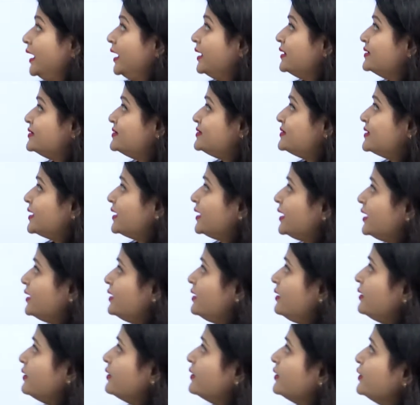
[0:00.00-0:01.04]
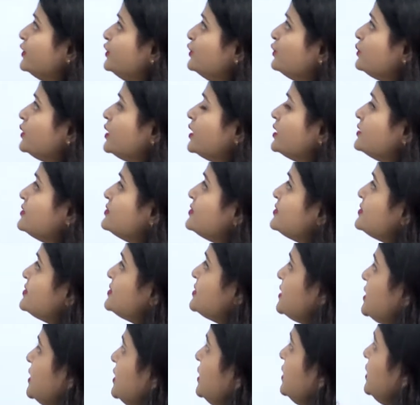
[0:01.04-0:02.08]
In second year you can
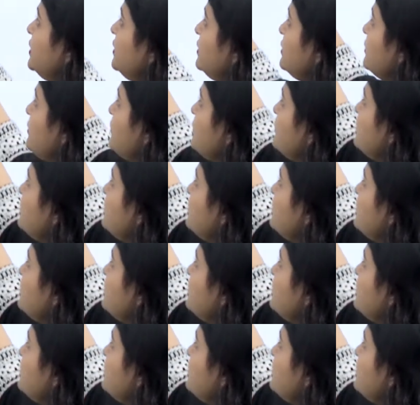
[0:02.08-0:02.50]
see